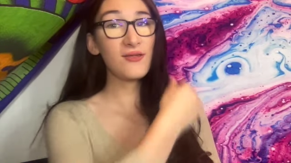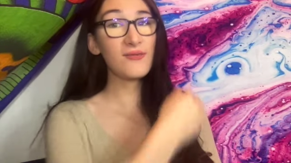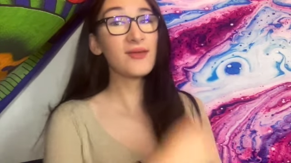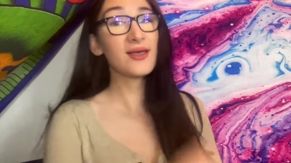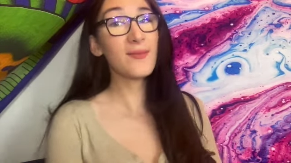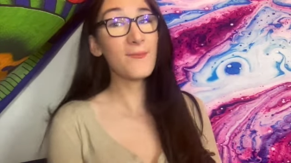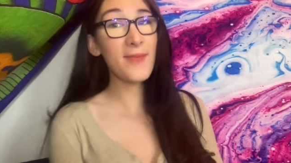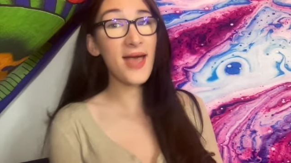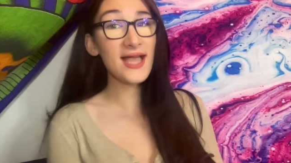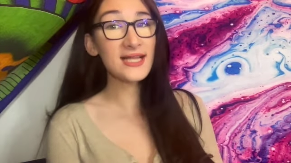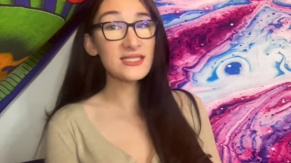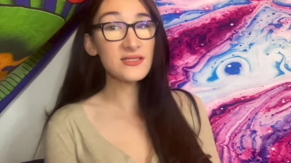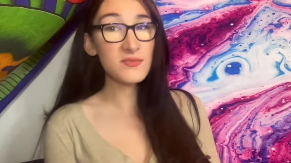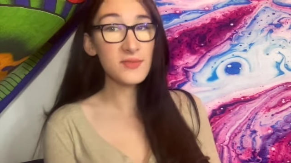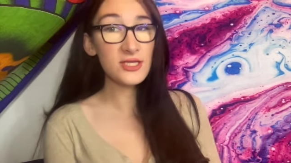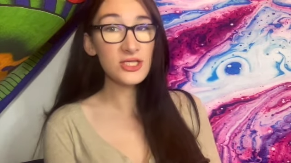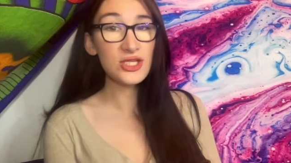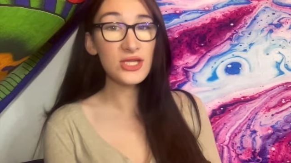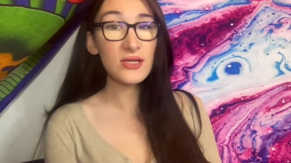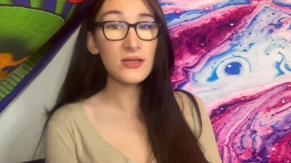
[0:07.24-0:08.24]
Welcome back to
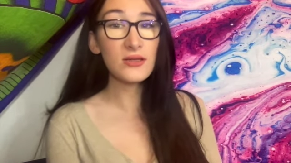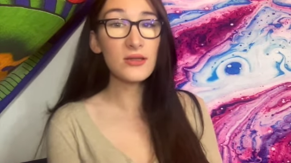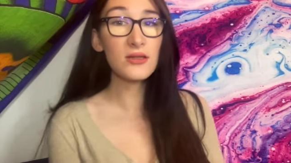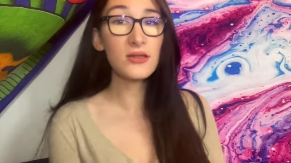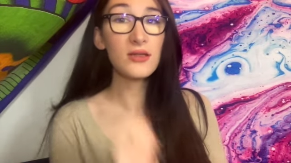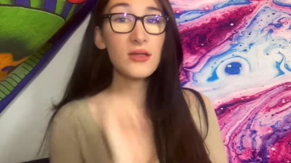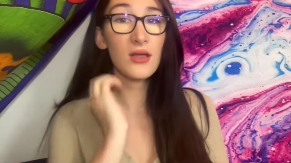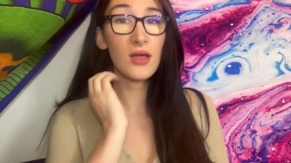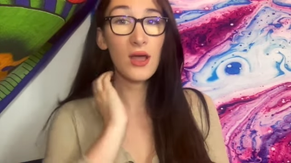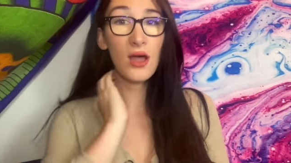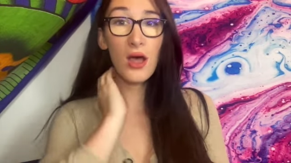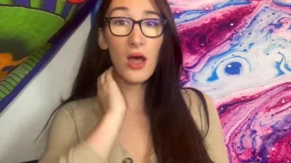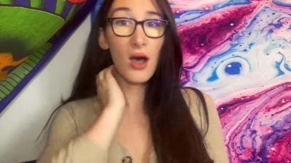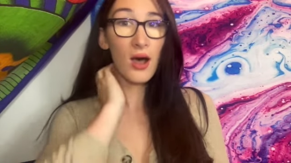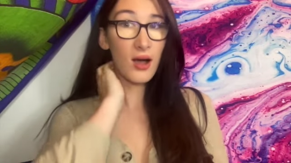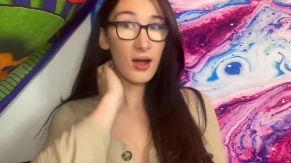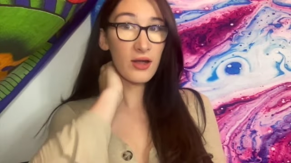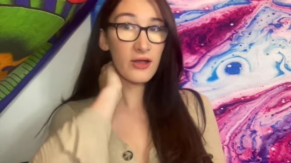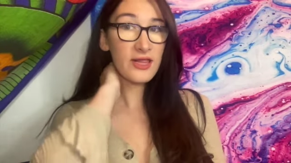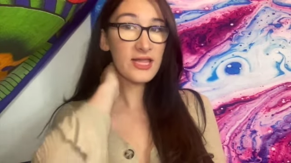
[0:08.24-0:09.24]
my channel.
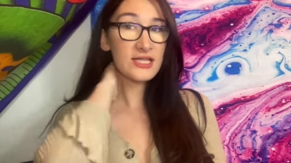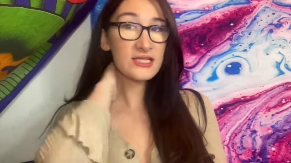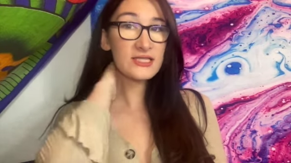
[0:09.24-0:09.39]
All that